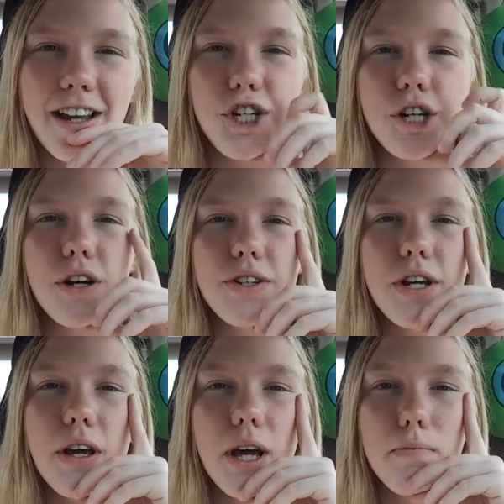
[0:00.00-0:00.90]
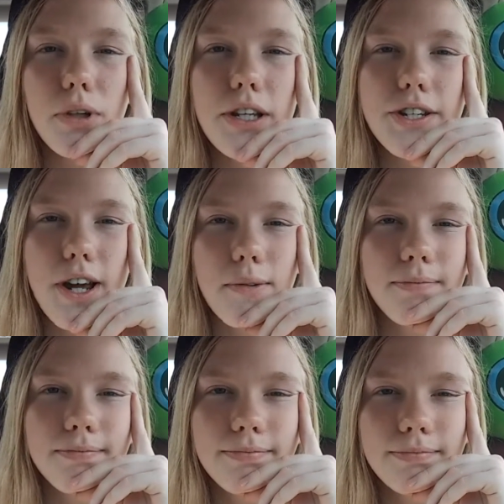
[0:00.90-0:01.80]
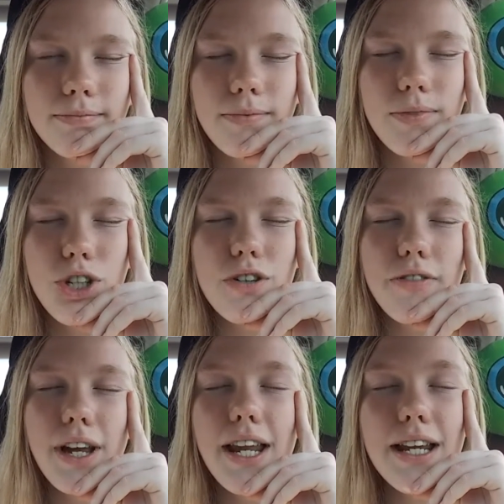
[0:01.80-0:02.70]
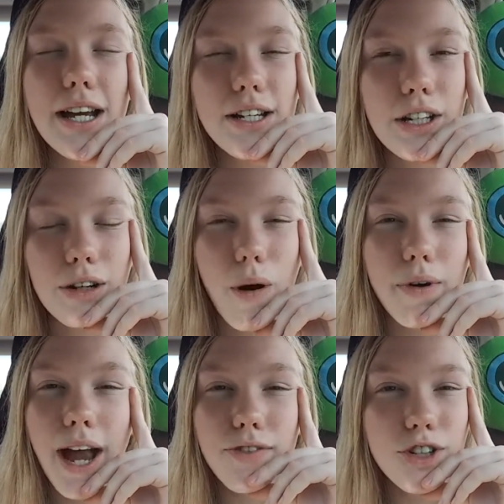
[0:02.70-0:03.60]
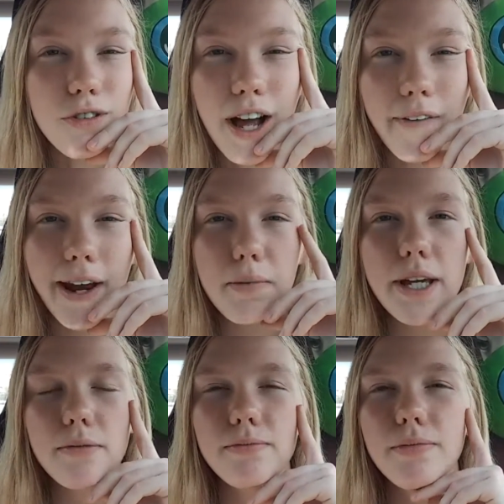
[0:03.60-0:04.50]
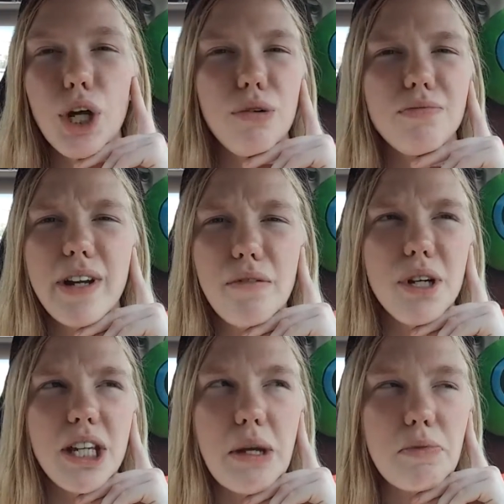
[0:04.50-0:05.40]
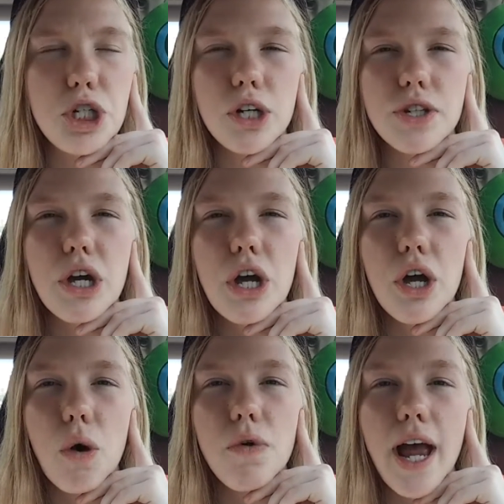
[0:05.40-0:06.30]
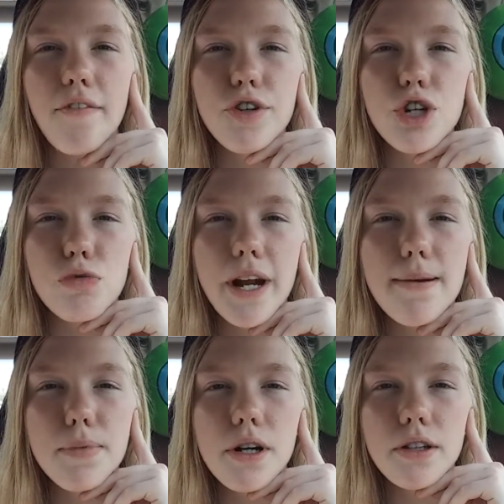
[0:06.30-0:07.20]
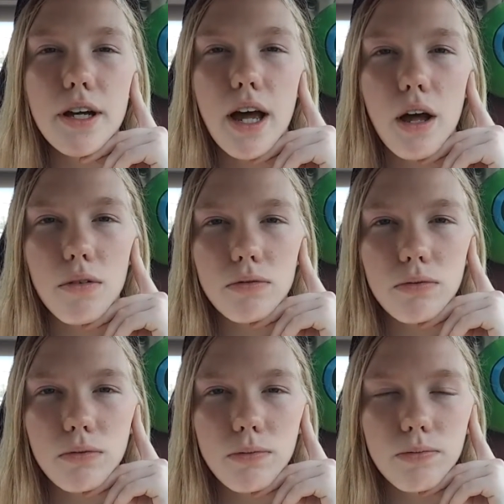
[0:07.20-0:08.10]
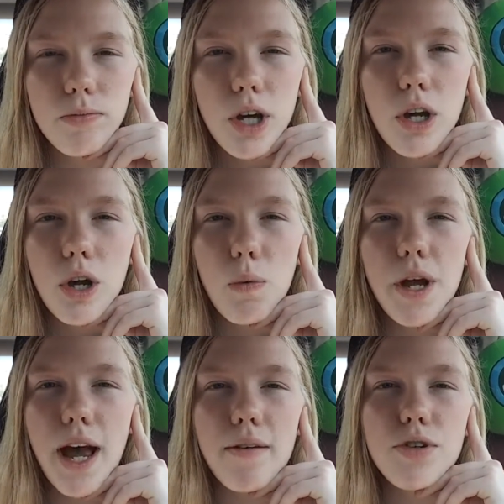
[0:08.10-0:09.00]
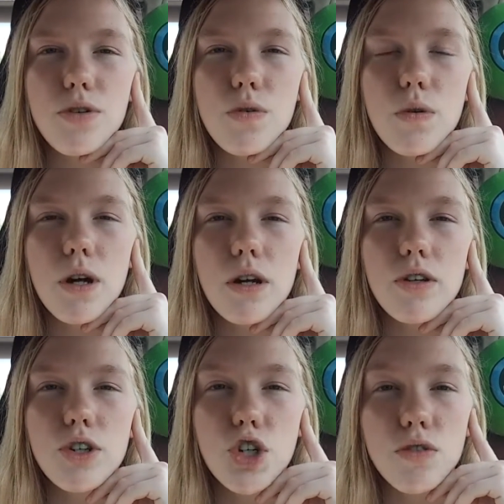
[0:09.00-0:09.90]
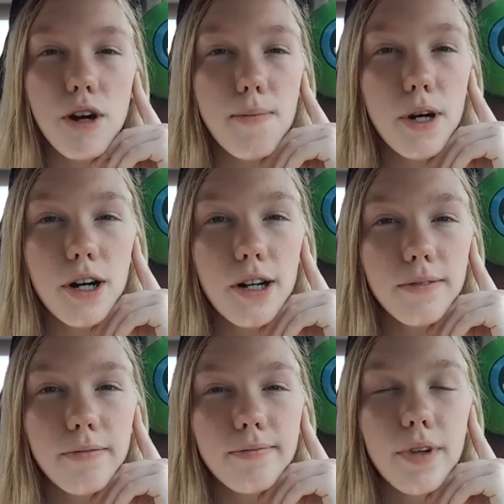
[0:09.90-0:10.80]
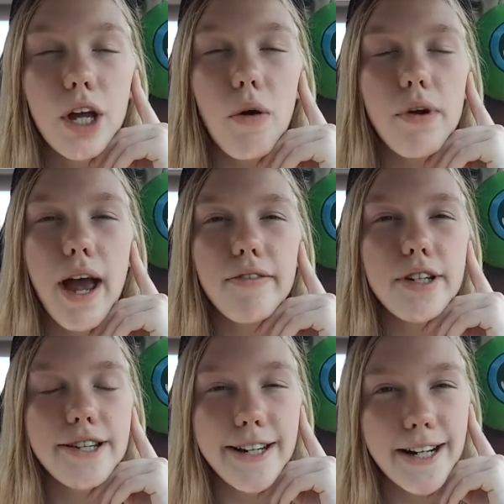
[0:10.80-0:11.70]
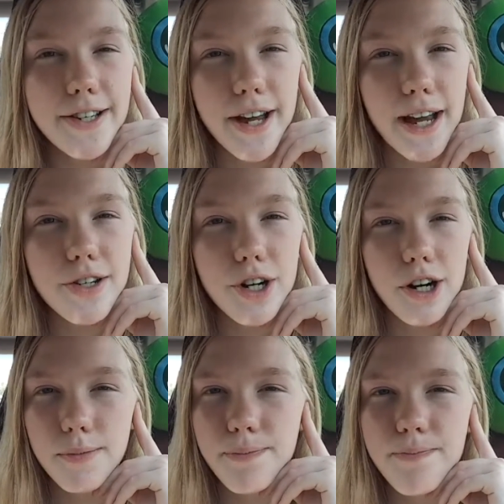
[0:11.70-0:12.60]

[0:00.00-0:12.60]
She goes, Melissa, do you have any idea what we have to do now? And I'm like, no, not really. She goes, we have to drain Bertha out. We have to scrub her. We have to sanitize her.